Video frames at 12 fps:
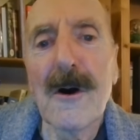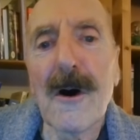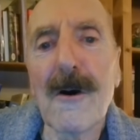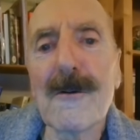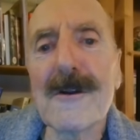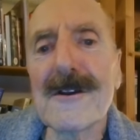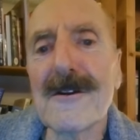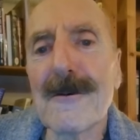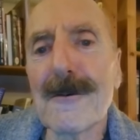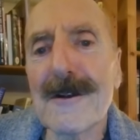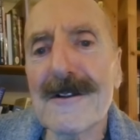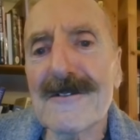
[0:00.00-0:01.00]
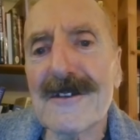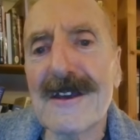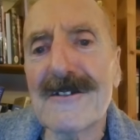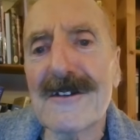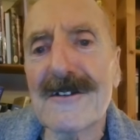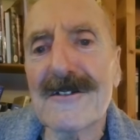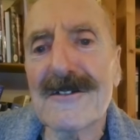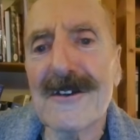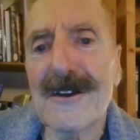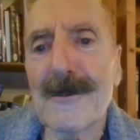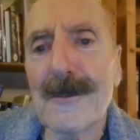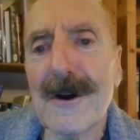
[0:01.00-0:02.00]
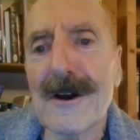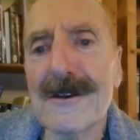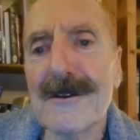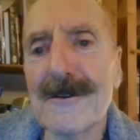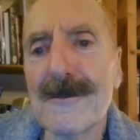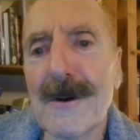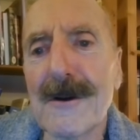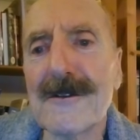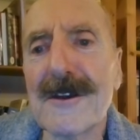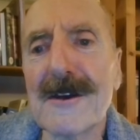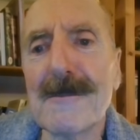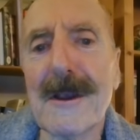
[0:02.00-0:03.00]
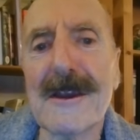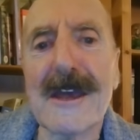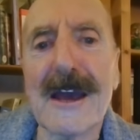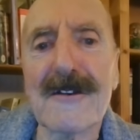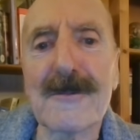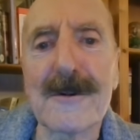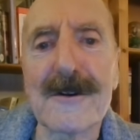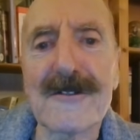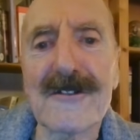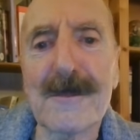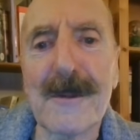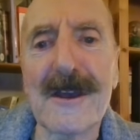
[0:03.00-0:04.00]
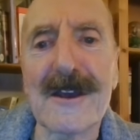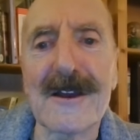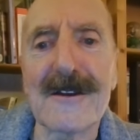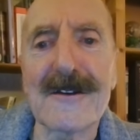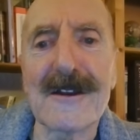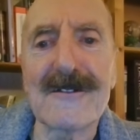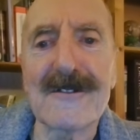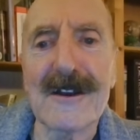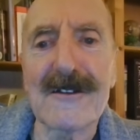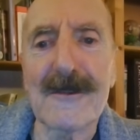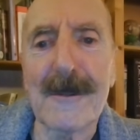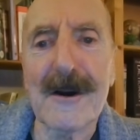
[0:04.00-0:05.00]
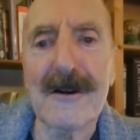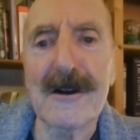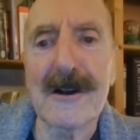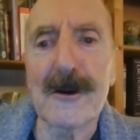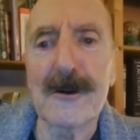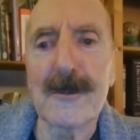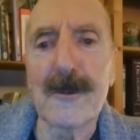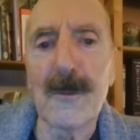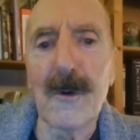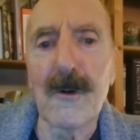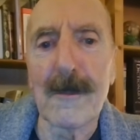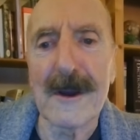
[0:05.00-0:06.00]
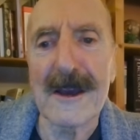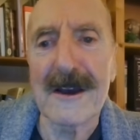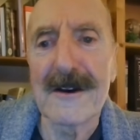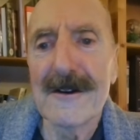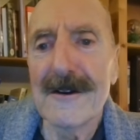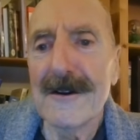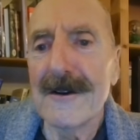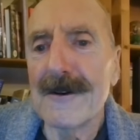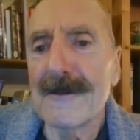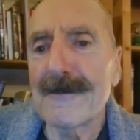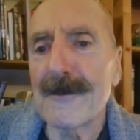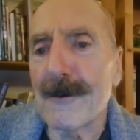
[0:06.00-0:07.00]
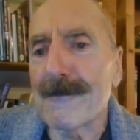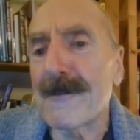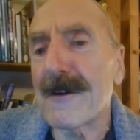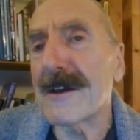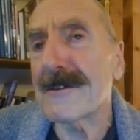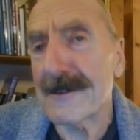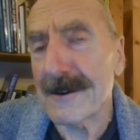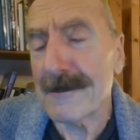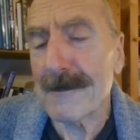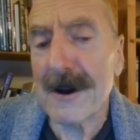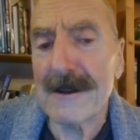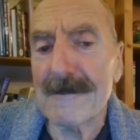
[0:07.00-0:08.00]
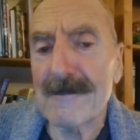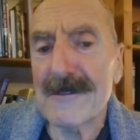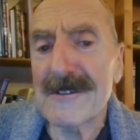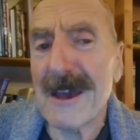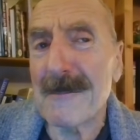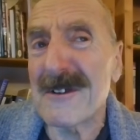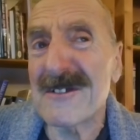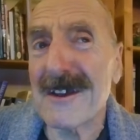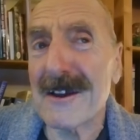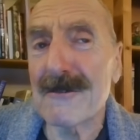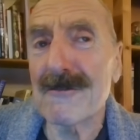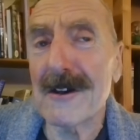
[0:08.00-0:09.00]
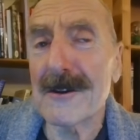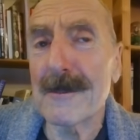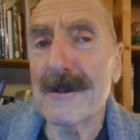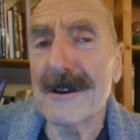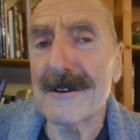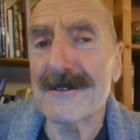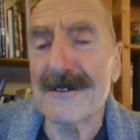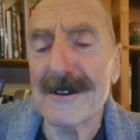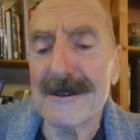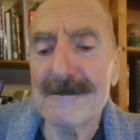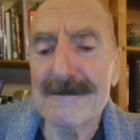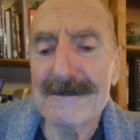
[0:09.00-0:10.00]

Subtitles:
All in all, it's easy to see why you won't hear many experts speaking these days about global warming for fear that it might damage their credibility.